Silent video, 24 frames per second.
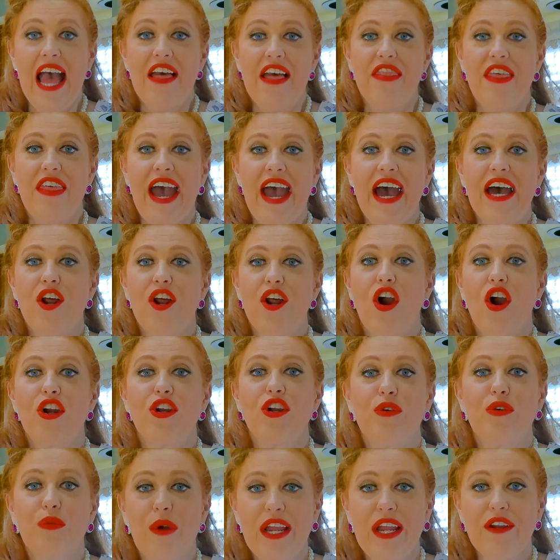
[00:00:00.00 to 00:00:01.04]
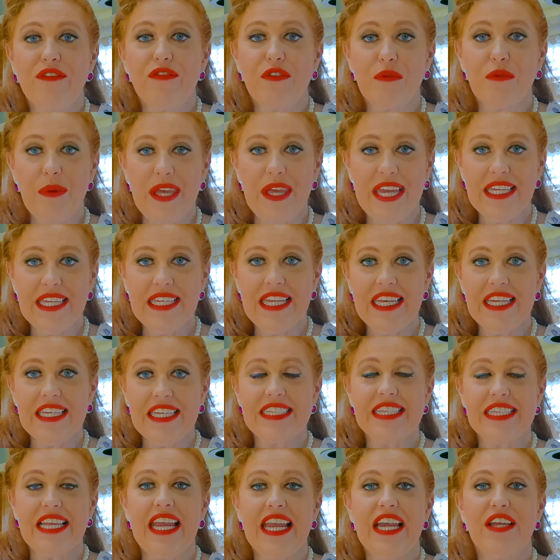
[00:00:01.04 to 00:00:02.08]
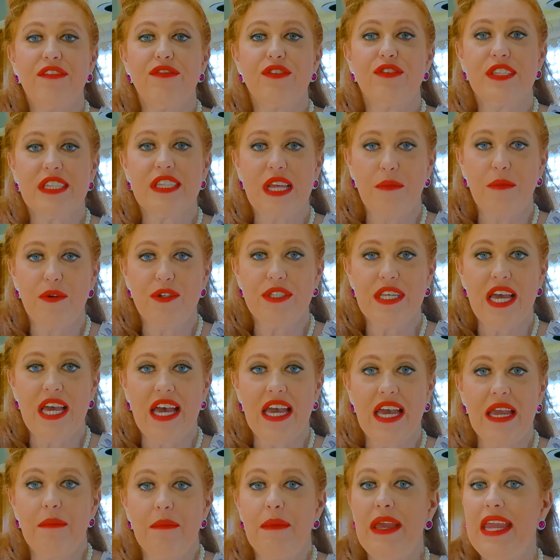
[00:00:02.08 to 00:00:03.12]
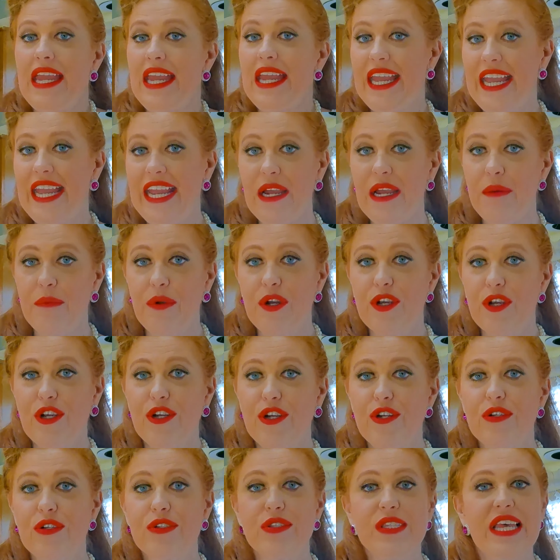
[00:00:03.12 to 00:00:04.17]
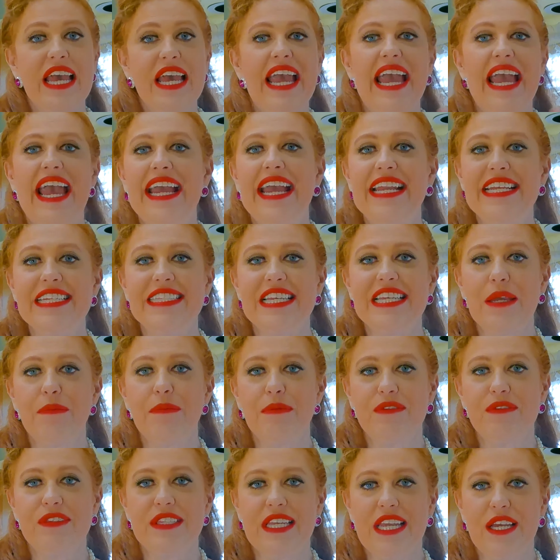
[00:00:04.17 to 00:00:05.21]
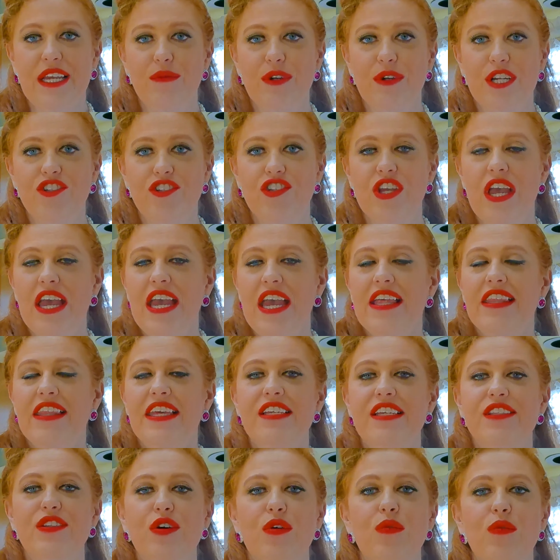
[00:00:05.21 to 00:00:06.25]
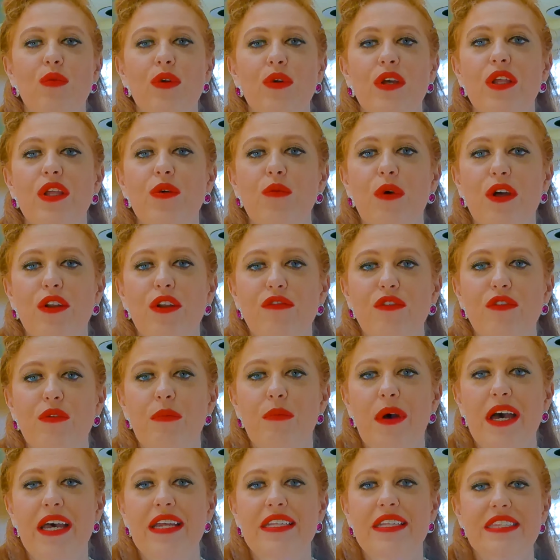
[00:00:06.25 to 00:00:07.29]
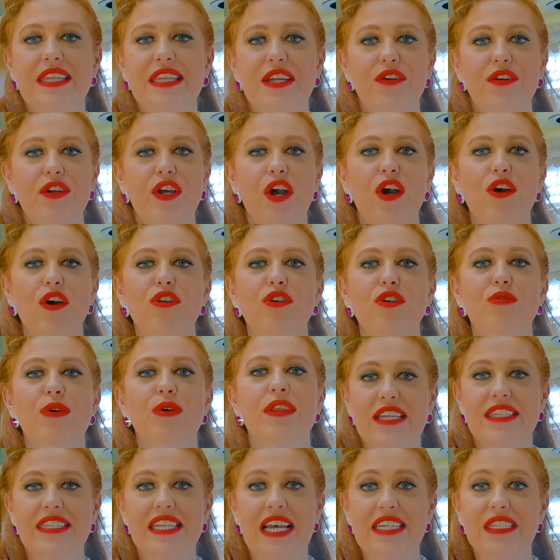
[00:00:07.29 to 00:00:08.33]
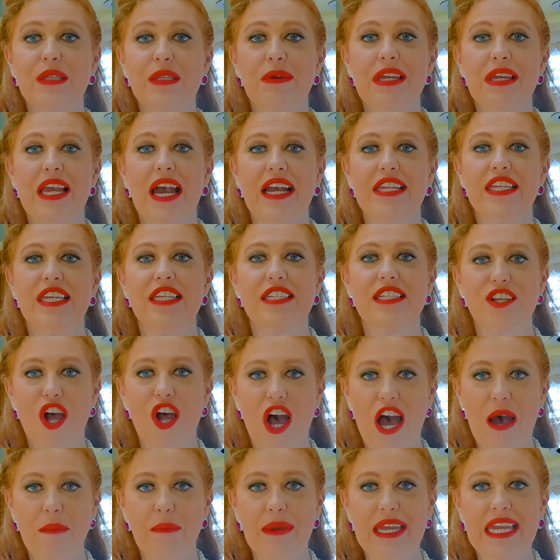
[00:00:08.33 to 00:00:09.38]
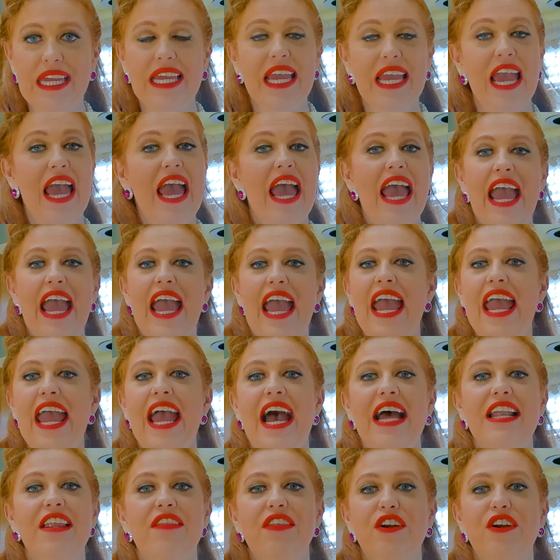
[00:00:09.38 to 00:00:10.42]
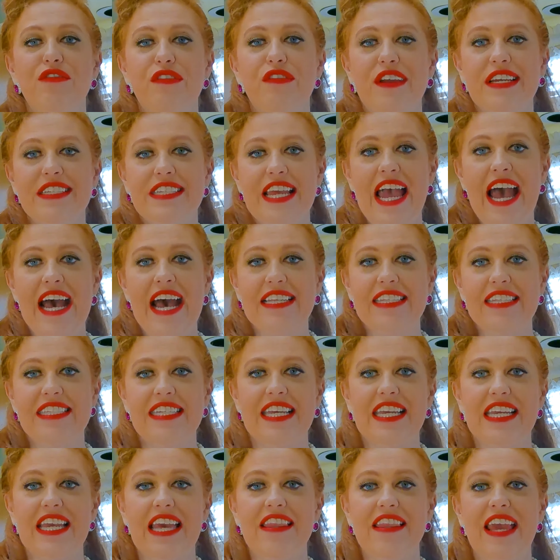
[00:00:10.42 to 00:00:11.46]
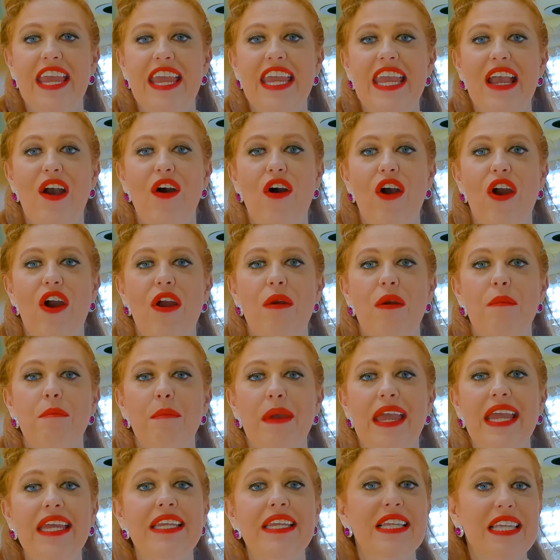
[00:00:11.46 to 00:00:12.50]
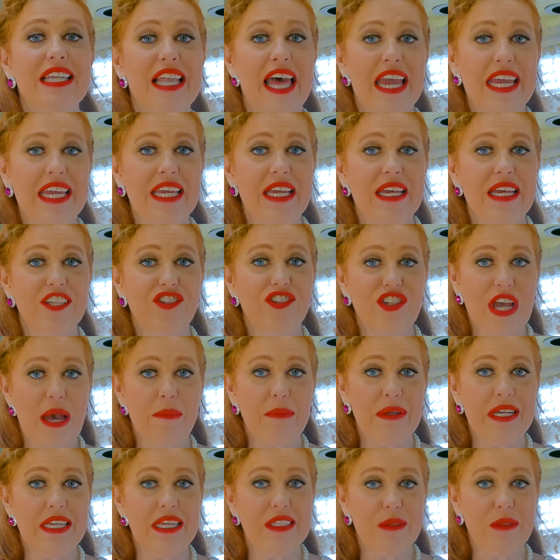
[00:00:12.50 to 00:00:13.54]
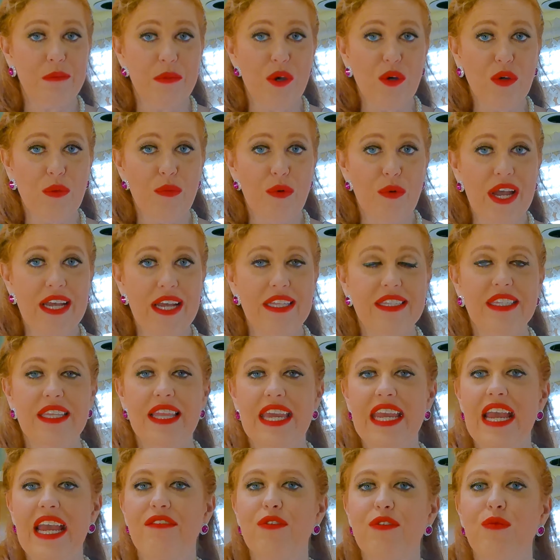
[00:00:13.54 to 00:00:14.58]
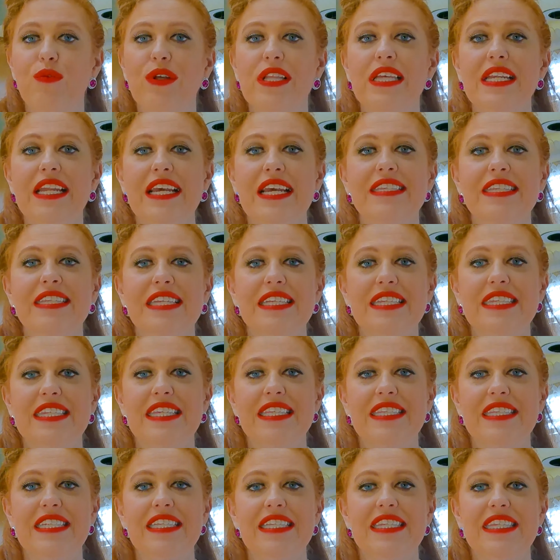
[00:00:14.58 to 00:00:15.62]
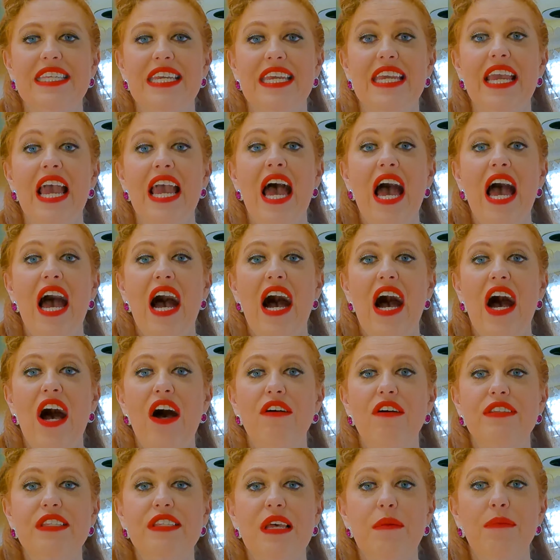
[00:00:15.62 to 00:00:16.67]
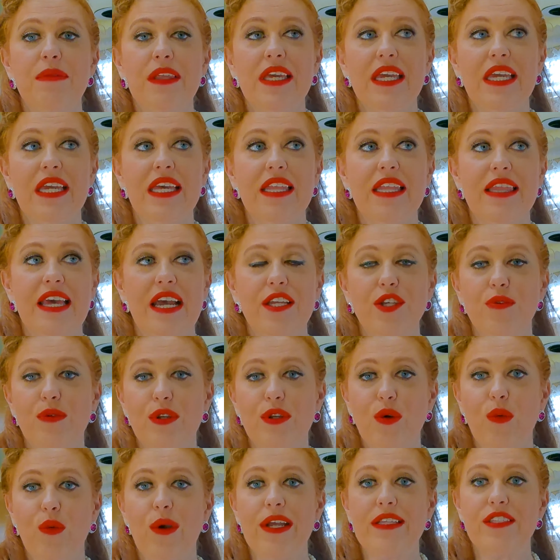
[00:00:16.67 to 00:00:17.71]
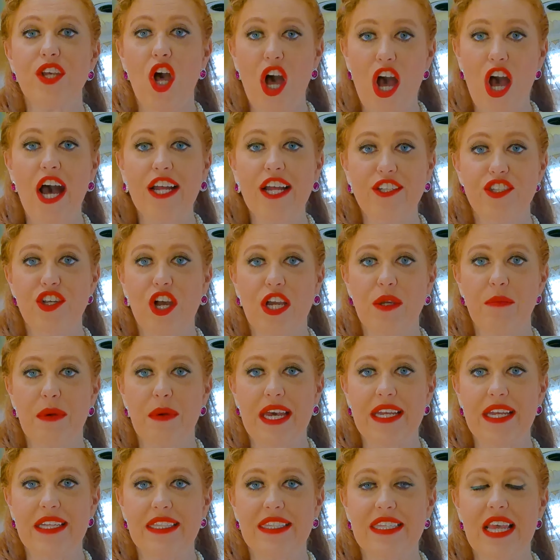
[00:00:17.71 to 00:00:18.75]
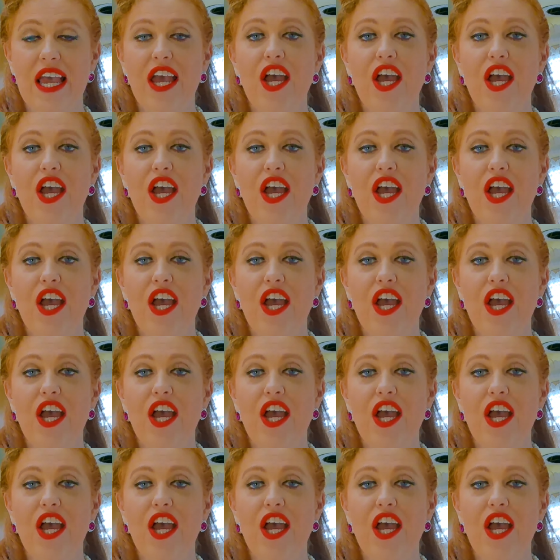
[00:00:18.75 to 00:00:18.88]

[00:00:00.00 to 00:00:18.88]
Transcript: that are great for picnics and for summertime, hamburgers, any type of sandwich. These are really wonderful buns. They are coated with sesame onion topping and they're fantastic. They are made like Japanese milk bread, so they have a really nice consistency of uh, something that you would equate to hot dog buns.